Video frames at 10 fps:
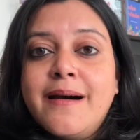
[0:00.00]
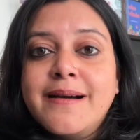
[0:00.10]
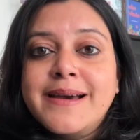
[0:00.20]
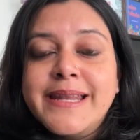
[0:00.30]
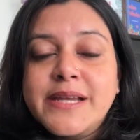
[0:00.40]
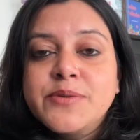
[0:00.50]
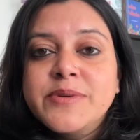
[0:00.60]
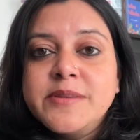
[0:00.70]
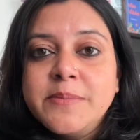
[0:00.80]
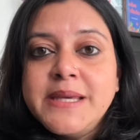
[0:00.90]
connect
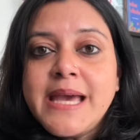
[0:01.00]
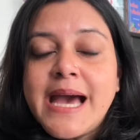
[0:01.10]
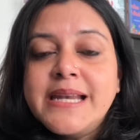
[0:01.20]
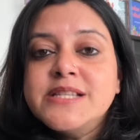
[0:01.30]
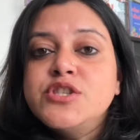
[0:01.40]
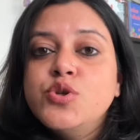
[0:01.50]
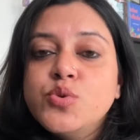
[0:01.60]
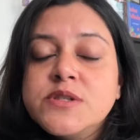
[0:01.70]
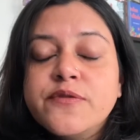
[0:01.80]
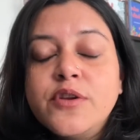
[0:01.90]
with me, and it's
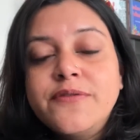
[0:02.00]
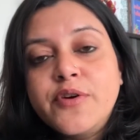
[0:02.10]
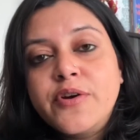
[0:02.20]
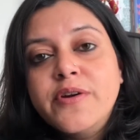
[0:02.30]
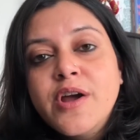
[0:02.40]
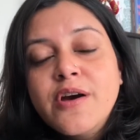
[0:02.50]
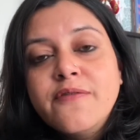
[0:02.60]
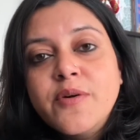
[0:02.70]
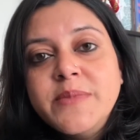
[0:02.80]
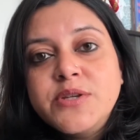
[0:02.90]
useful
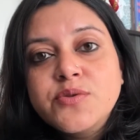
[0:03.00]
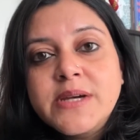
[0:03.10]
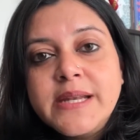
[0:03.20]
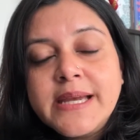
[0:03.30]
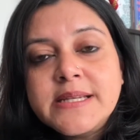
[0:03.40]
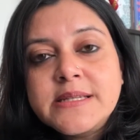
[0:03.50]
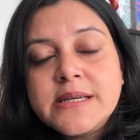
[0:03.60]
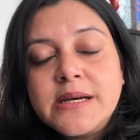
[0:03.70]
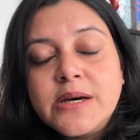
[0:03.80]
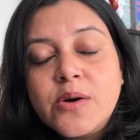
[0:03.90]
for me to connect
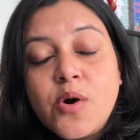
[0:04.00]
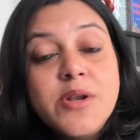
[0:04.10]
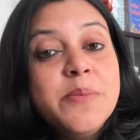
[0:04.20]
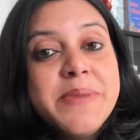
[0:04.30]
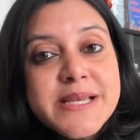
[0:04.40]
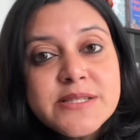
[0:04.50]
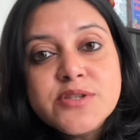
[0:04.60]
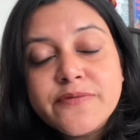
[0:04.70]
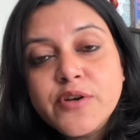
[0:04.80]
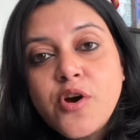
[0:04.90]
on the basis
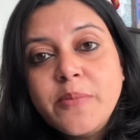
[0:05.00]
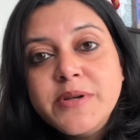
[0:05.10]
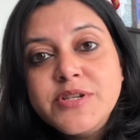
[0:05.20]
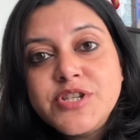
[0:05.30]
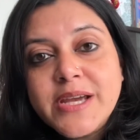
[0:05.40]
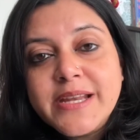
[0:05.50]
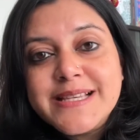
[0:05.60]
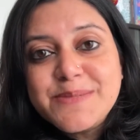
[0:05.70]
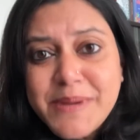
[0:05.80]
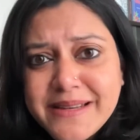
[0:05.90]
of a common shared
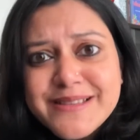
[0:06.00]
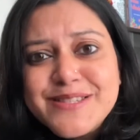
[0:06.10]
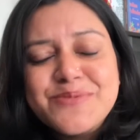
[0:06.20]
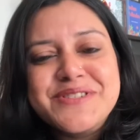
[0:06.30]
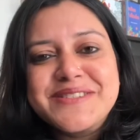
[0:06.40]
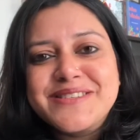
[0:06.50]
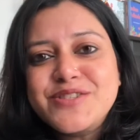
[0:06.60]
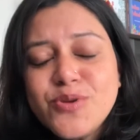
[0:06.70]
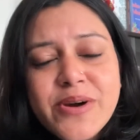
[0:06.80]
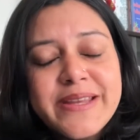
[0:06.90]
experience, which is a
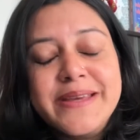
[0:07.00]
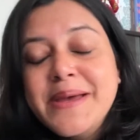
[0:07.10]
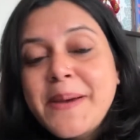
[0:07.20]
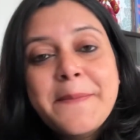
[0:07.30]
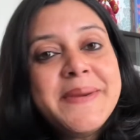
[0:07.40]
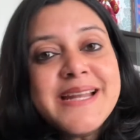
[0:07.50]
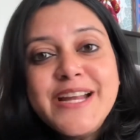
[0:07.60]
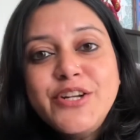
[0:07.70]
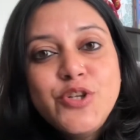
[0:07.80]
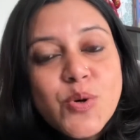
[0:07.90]
story. But I
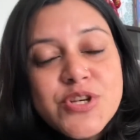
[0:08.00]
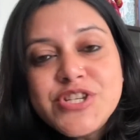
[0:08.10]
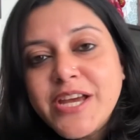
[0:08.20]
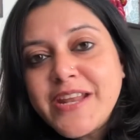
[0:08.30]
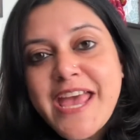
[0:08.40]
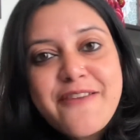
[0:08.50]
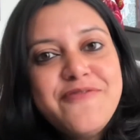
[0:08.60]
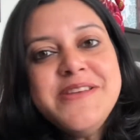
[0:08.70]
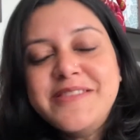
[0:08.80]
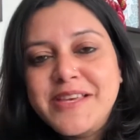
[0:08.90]
don't share
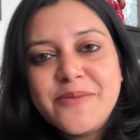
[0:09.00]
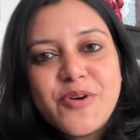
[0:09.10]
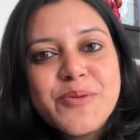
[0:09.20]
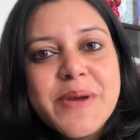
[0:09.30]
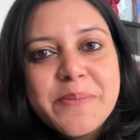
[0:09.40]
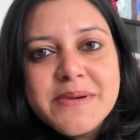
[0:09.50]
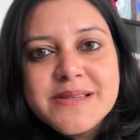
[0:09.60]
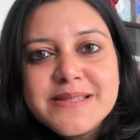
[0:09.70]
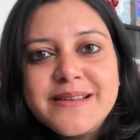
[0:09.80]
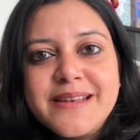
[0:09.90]
everything about my
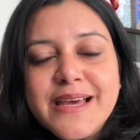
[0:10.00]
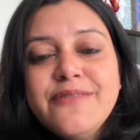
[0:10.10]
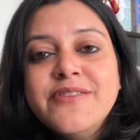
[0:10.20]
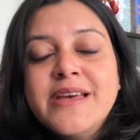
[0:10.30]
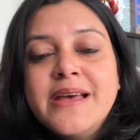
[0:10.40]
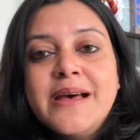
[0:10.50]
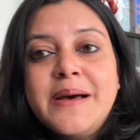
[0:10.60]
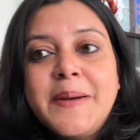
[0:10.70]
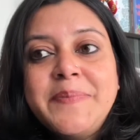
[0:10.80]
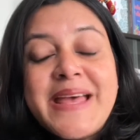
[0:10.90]
personal life,
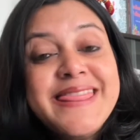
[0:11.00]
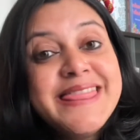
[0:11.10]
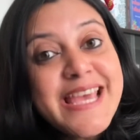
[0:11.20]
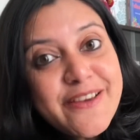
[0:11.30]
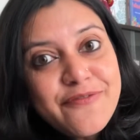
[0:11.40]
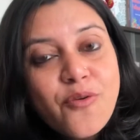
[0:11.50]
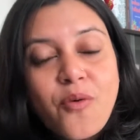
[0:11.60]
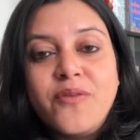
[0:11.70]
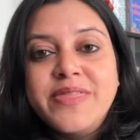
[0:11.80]
and therefore,